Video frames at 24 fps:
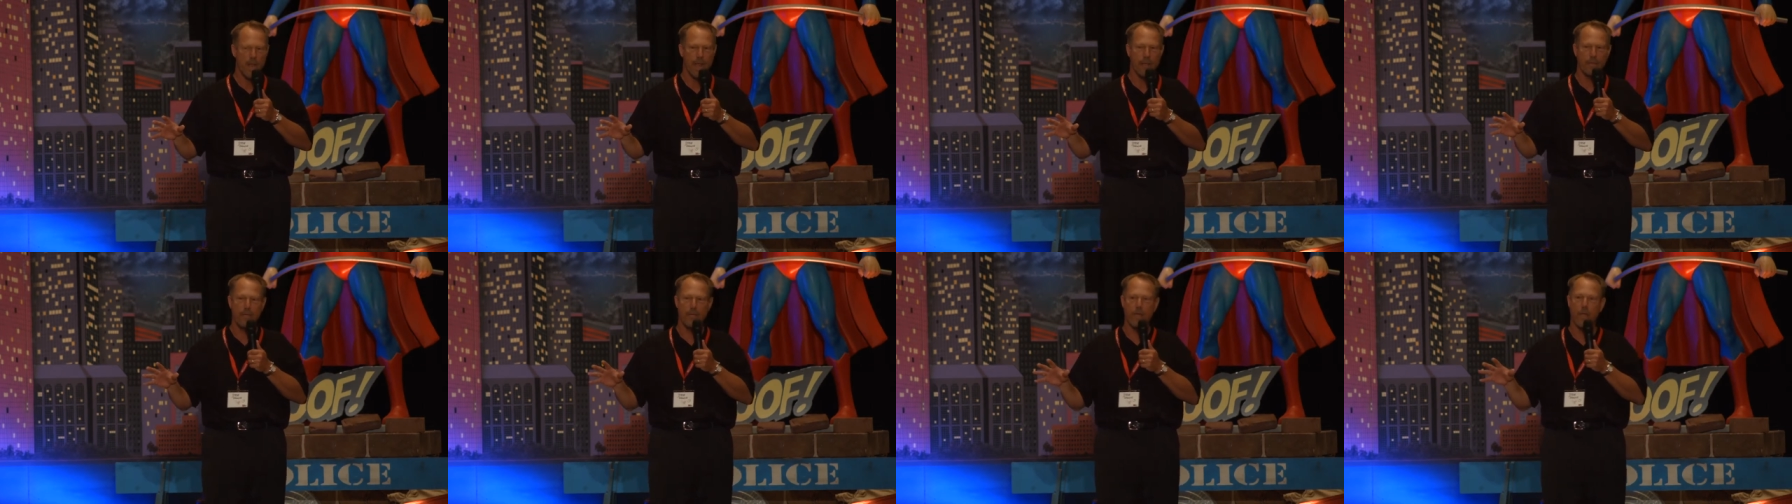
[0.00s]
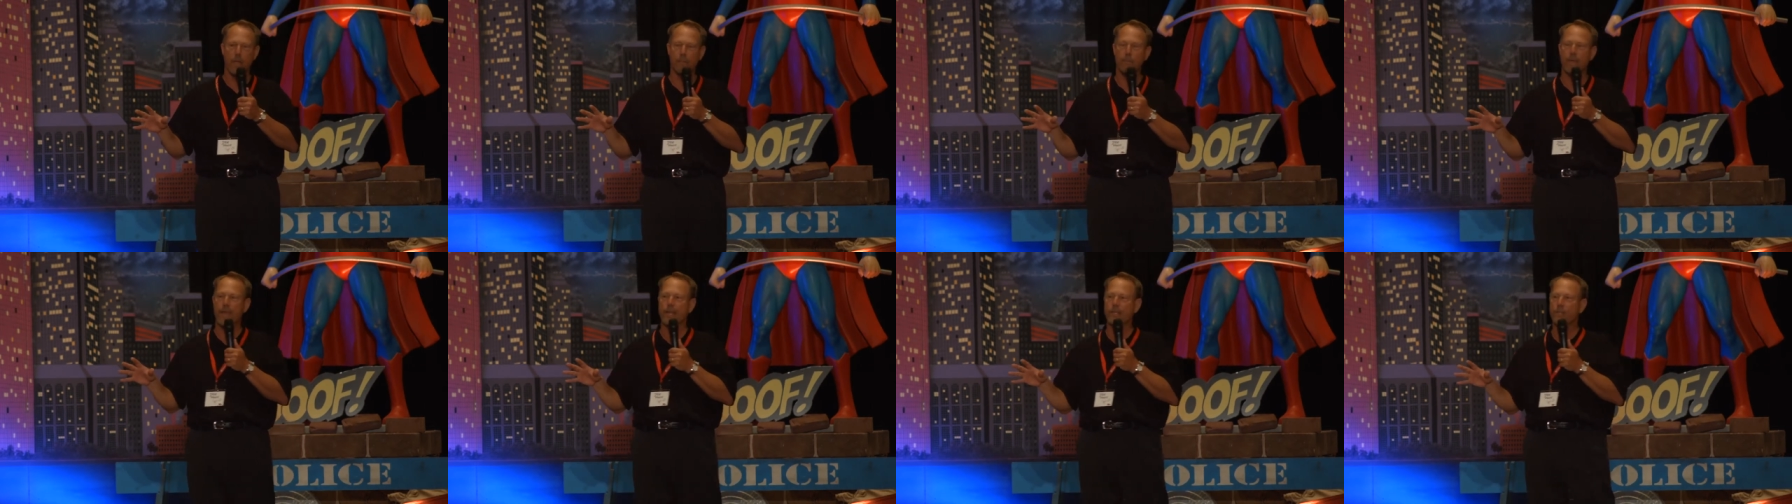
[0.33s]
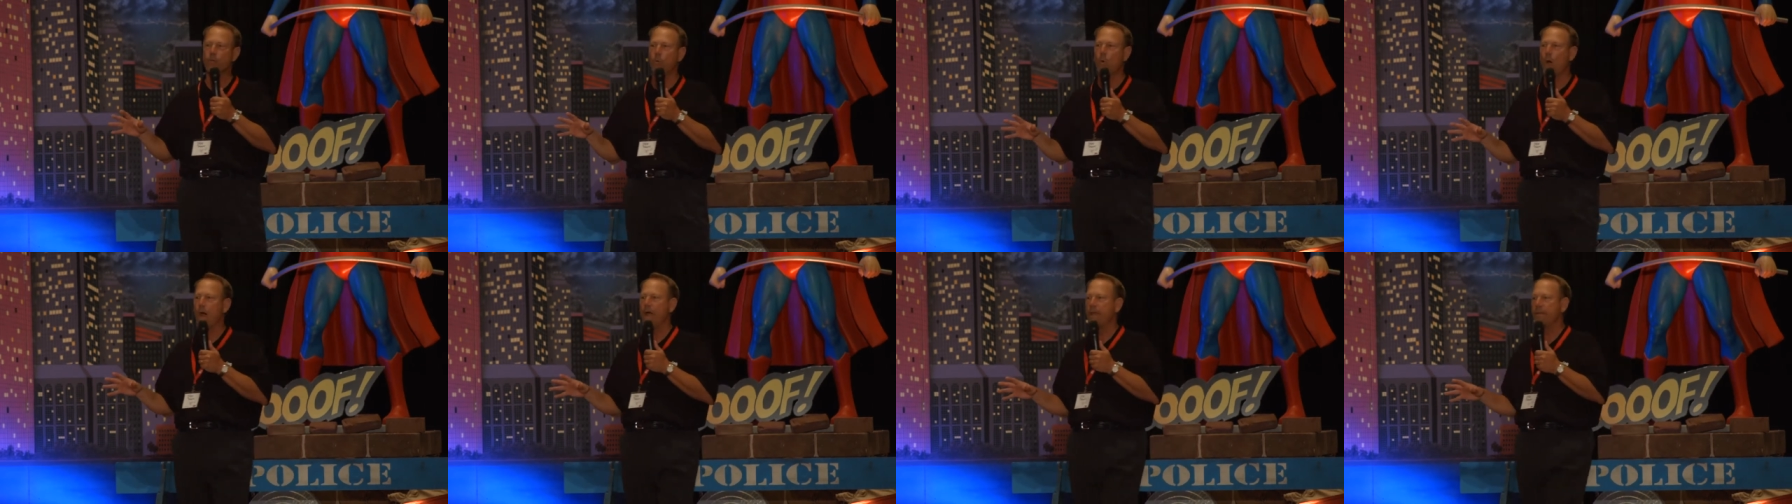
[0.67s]
And the young
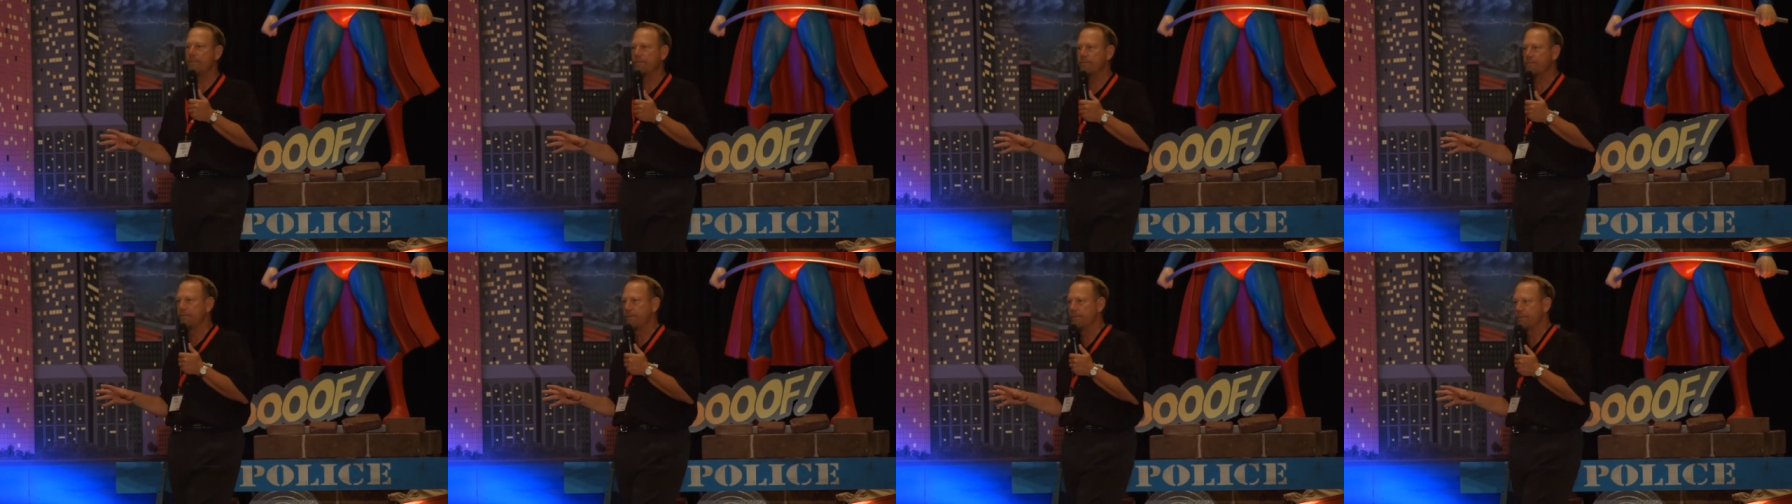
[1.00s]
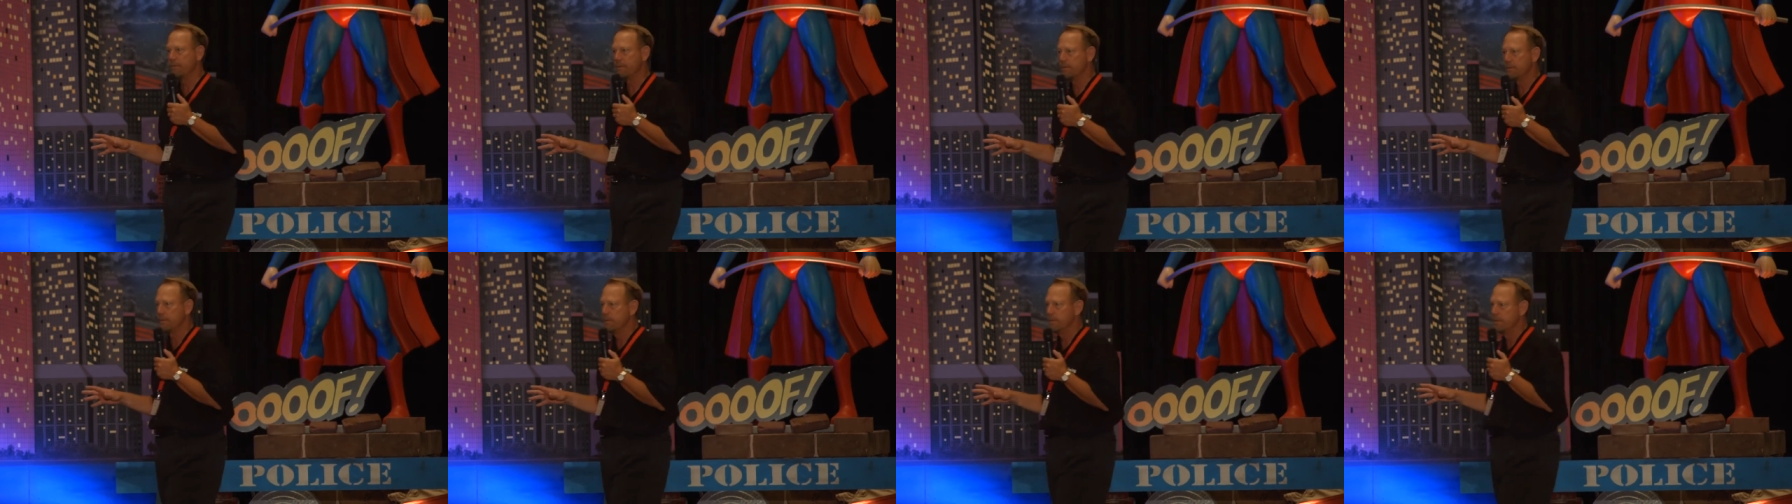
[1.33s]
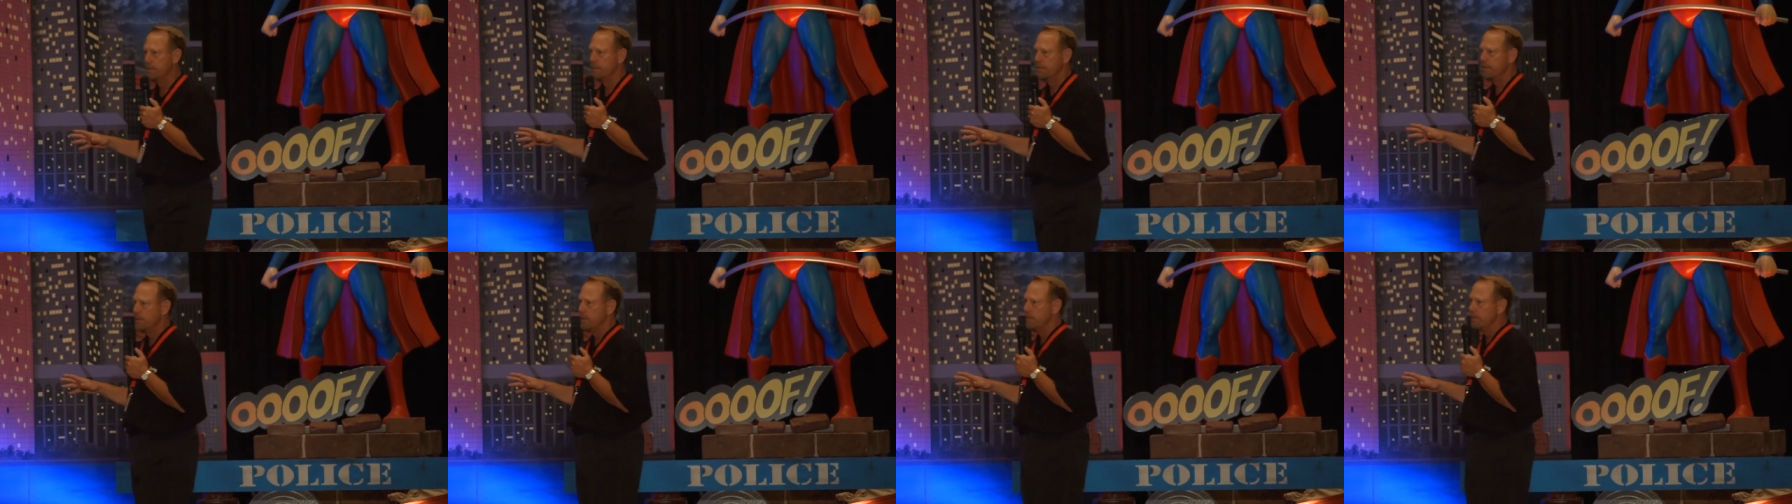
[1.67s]
man's wife
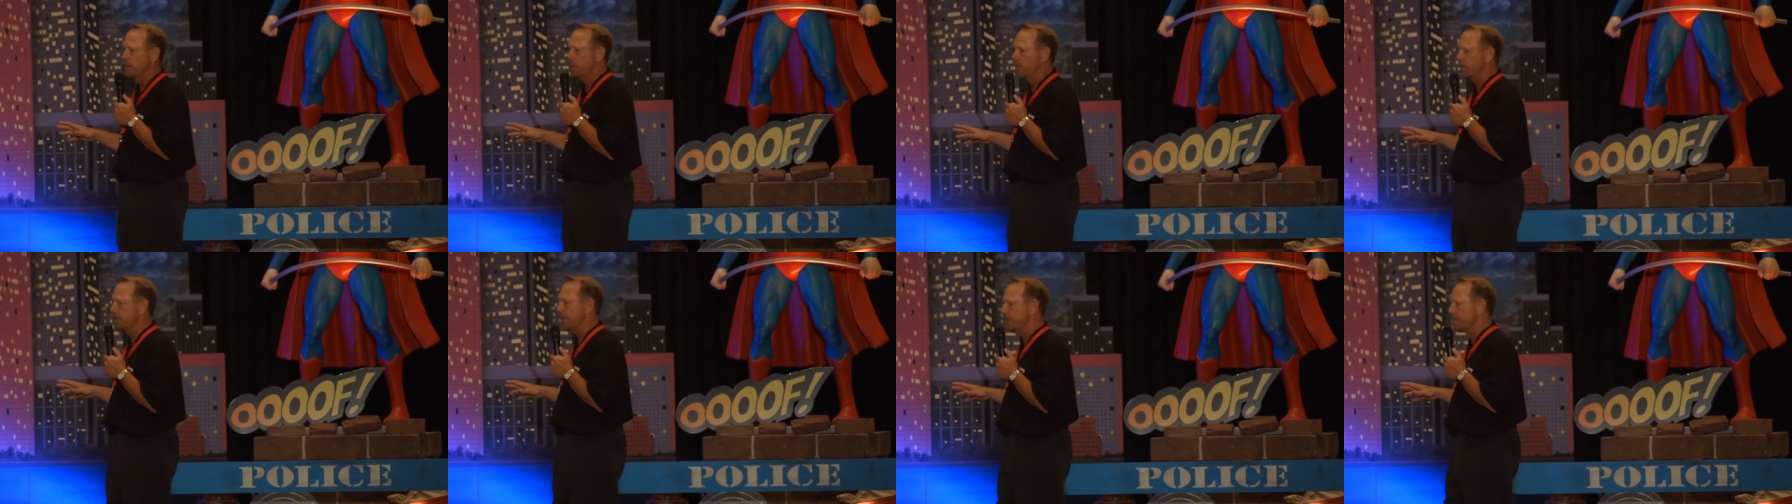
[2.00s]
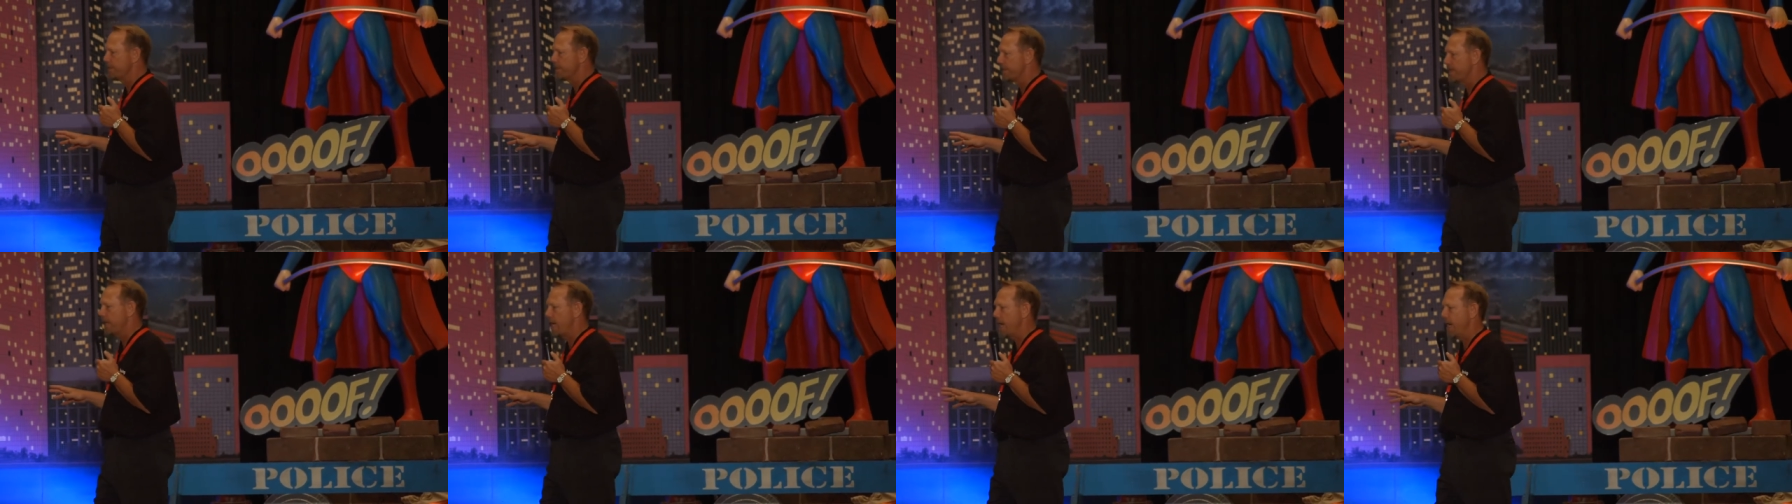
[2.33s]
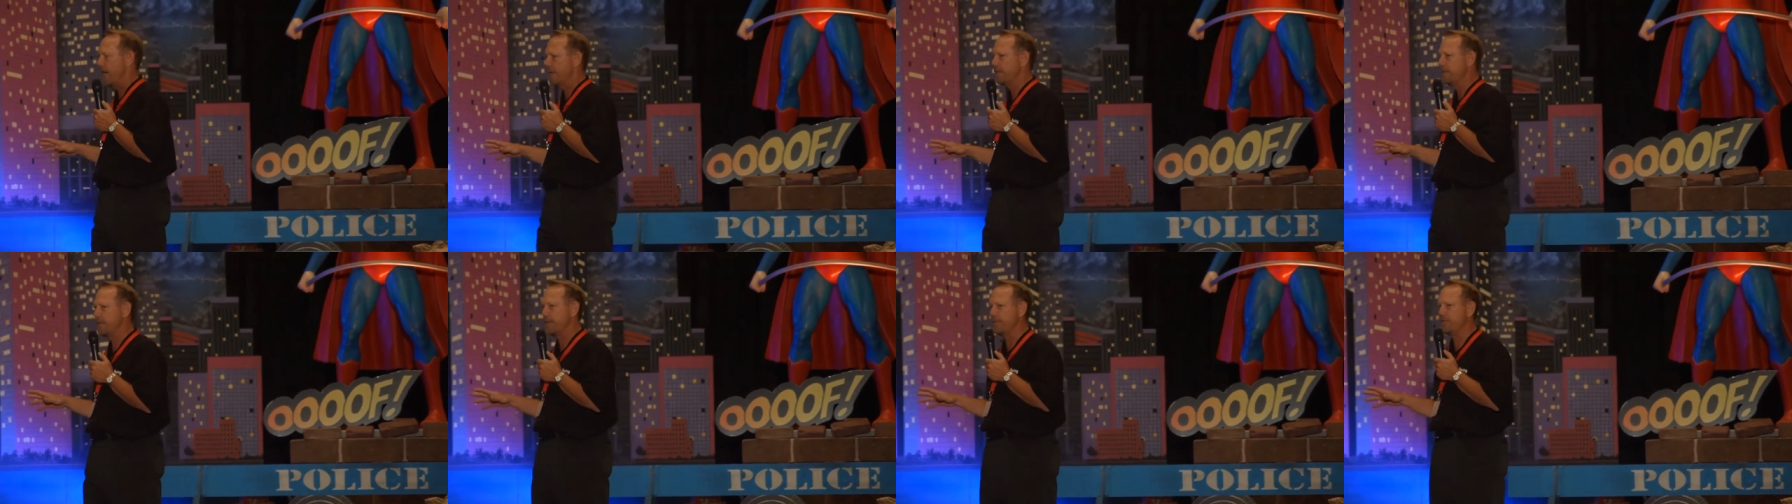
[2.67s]
looked at
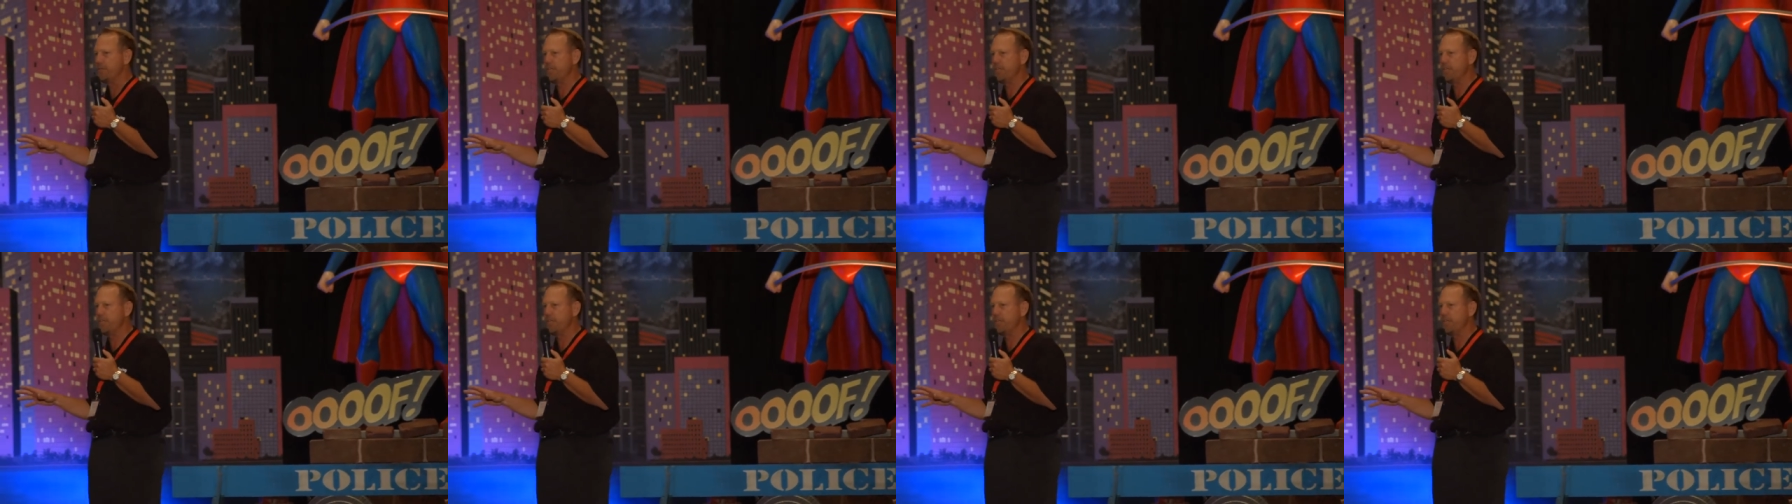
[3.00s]
Scott